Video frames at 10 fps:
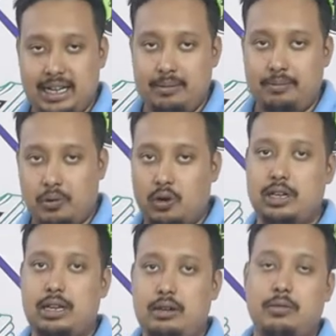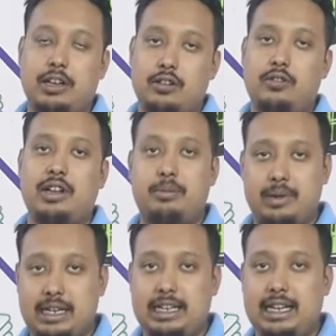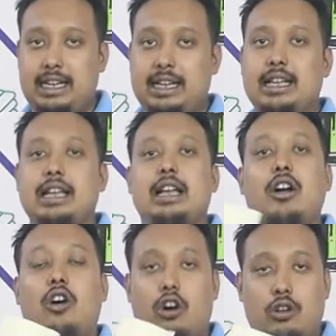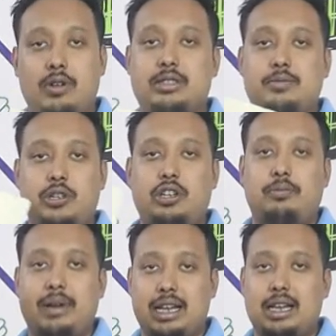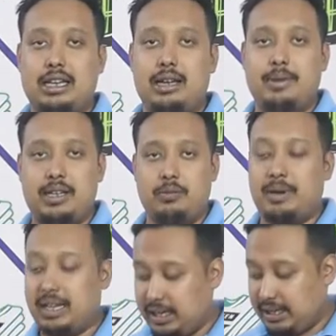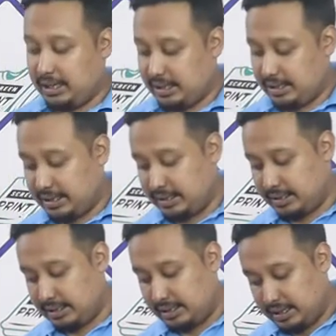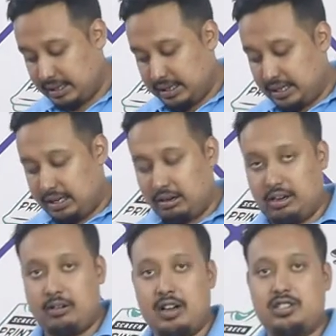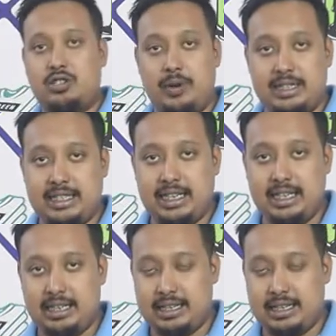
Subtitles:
important what you are doing printing. Always put your palette tape in your palette. You require a squeegee.